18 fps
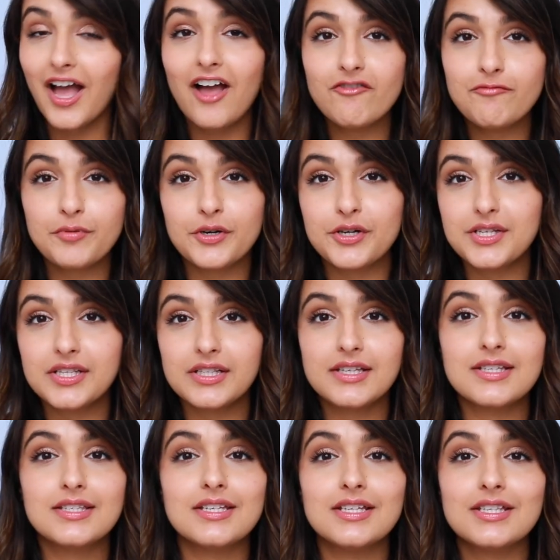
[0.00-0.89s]
I've
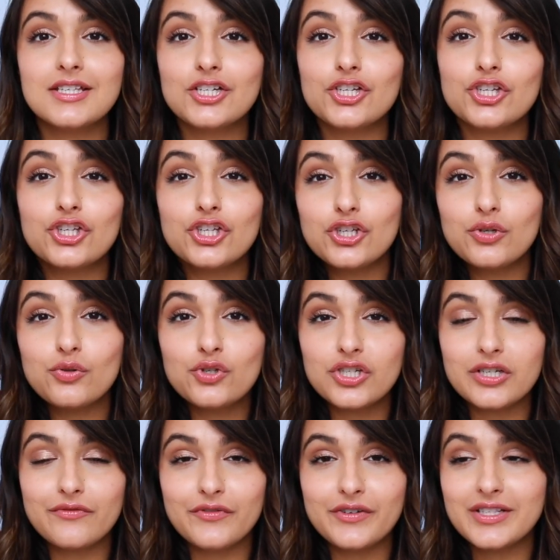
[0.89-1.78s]
personally seen such a huge
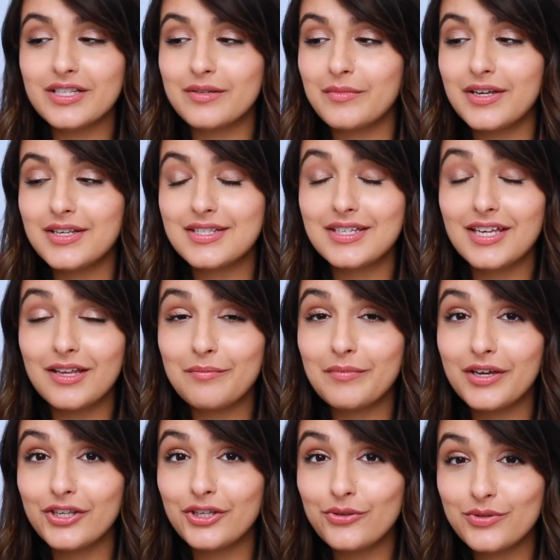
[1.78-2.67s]
difference in my skin
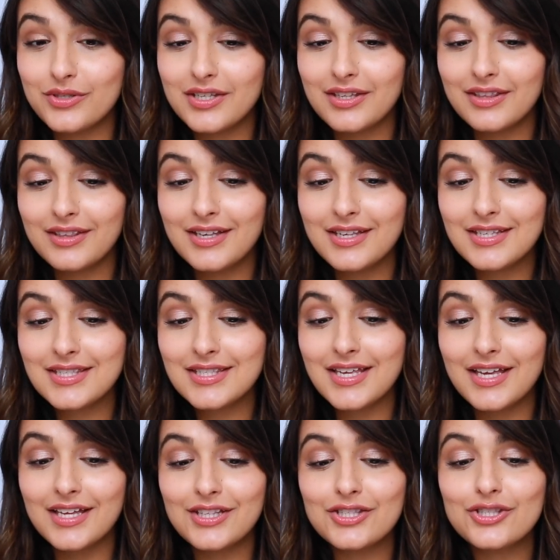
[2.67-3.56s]
by using this.
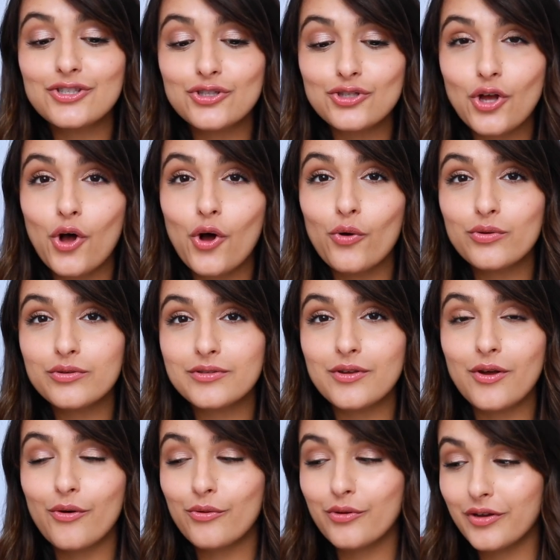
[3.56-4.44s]
It's so
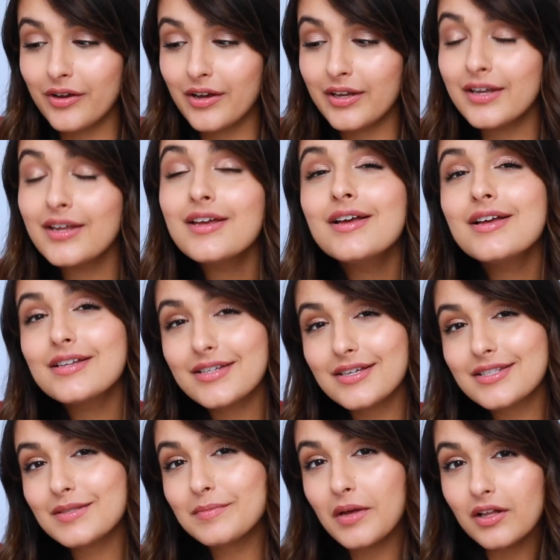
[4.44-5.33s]
good. It
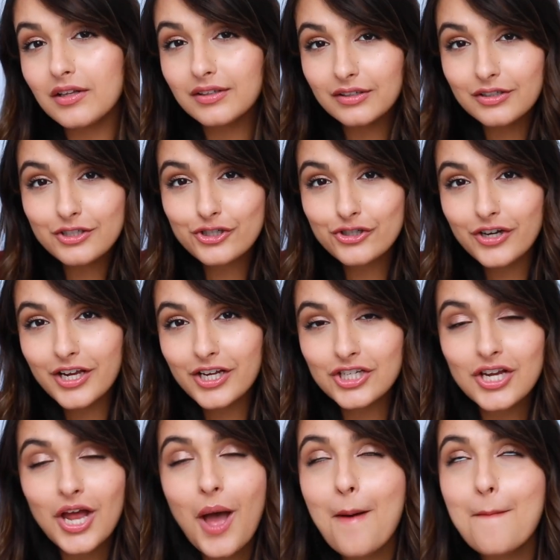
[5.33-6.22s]
does smell a little
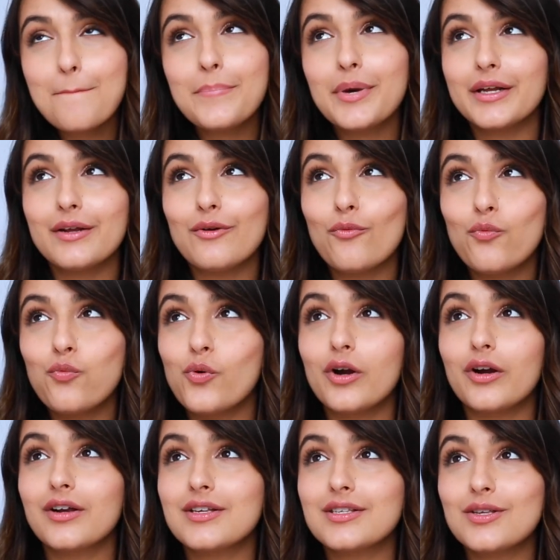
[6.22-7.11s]
strange, but
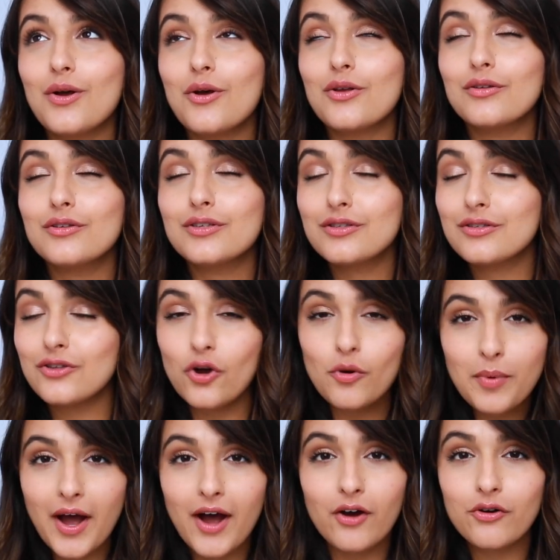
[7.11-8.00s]
works so
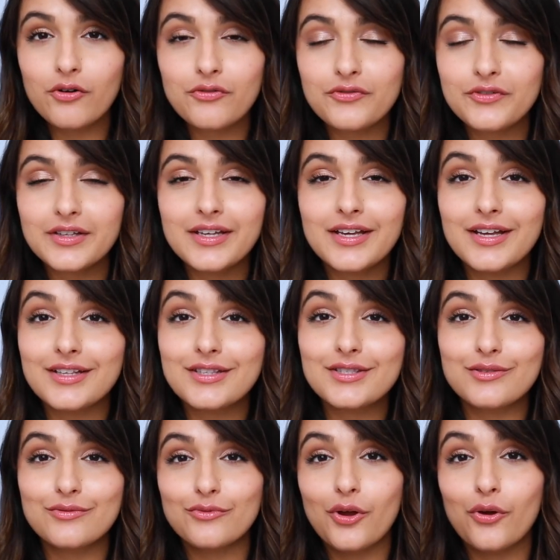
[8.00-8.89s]
powerfully.
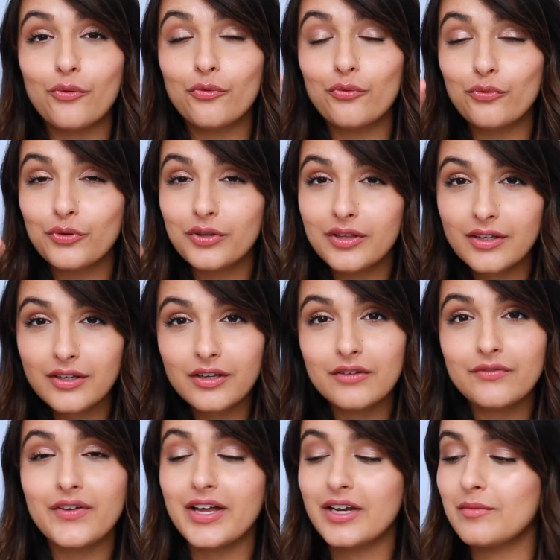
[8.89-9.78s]
It's a really
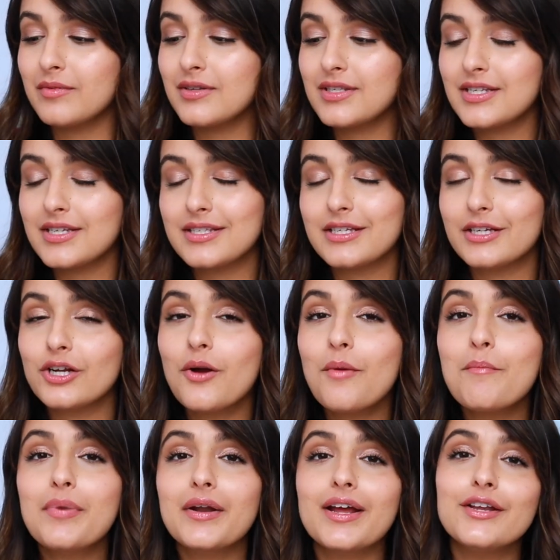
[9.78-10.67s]
good vitamin C
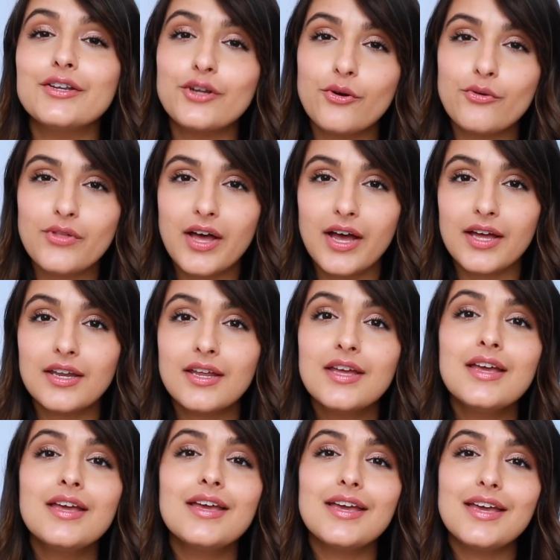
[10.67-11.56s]
serum, but I know that
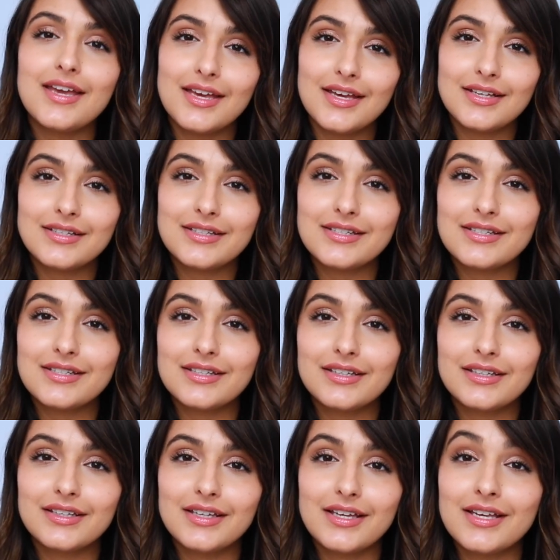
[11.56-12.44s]
it
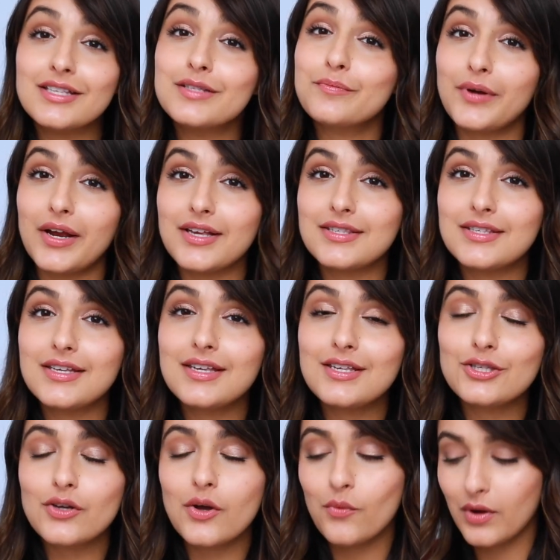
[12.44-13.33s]
is pricey,
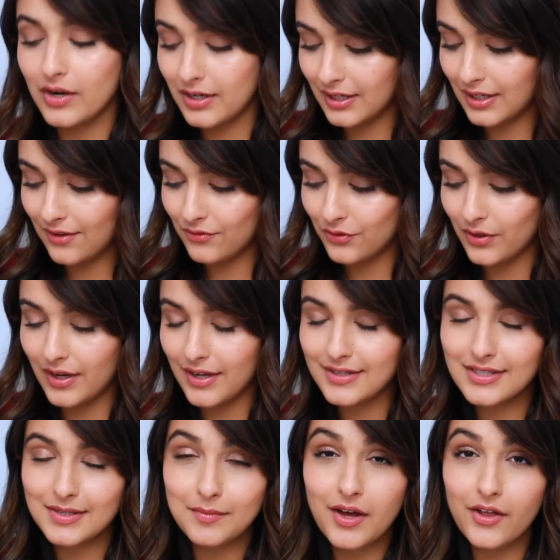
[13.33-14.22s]
so I wanted to give you
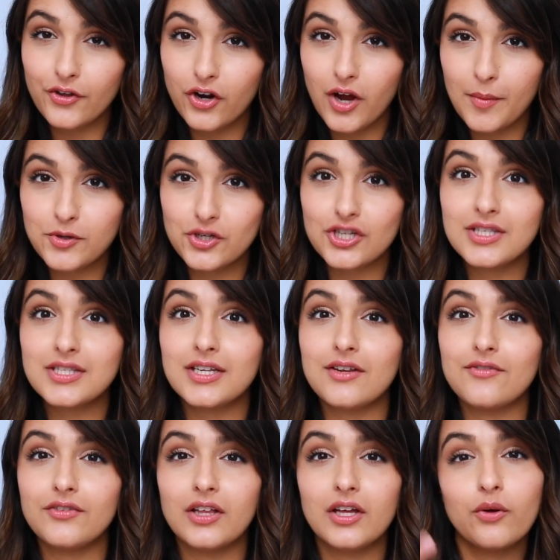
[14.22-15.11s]
guys some other options that
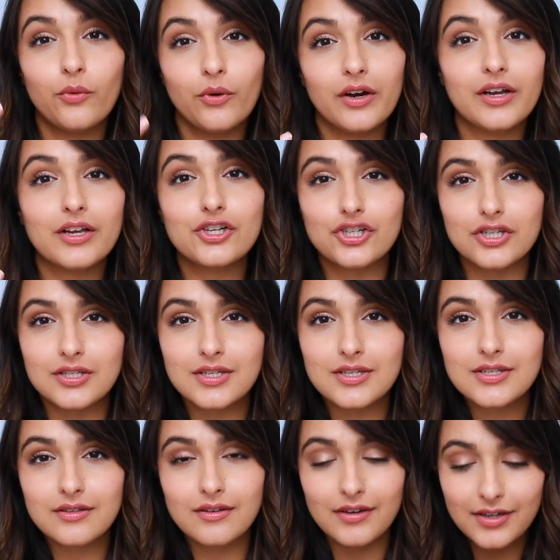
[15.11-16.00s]
I feel like work just
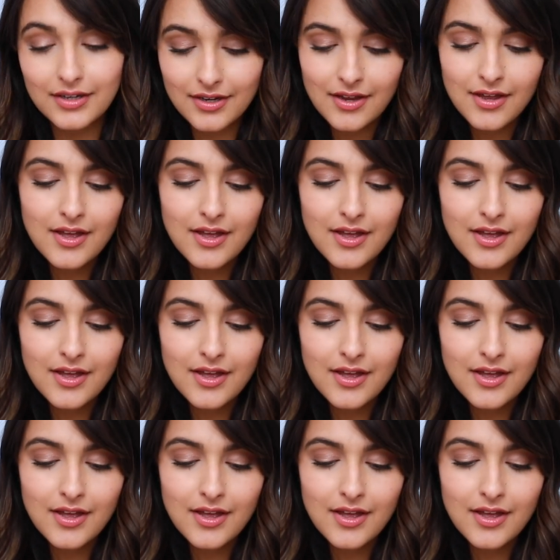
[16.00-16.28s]
as good.